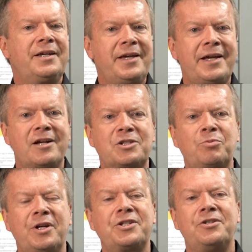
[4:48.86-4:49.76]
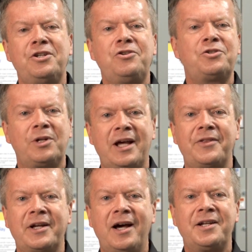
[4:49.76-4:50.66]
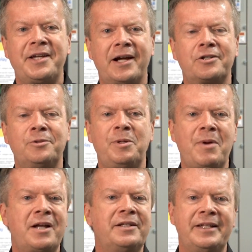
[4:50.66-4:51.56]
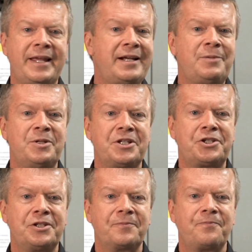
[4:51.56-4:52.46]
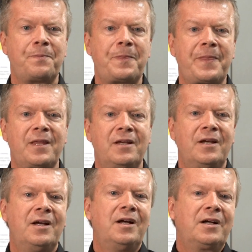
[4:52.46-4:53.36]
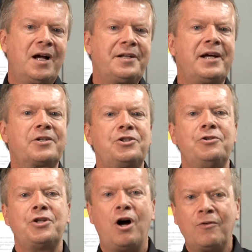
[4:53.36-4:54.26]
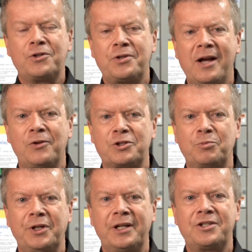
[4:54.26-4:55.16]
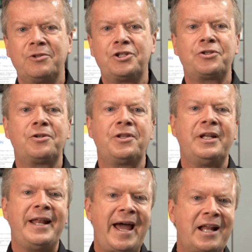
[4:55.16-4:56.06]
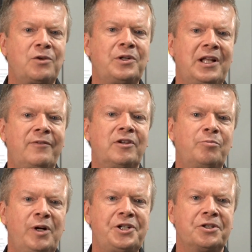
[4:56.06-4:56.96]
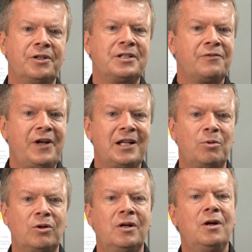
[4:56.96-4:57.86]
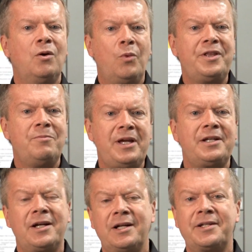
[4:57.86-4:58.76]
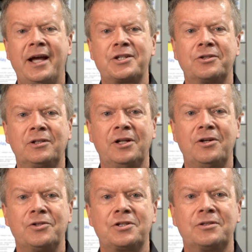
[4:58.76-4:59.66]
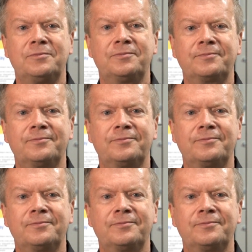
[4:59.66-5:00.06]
Kickout springs are used to allow the contactor to be mounted in any position. Contactors use over-travel springs to ensure that an adequate level of pressure is available when the main contacts are closed.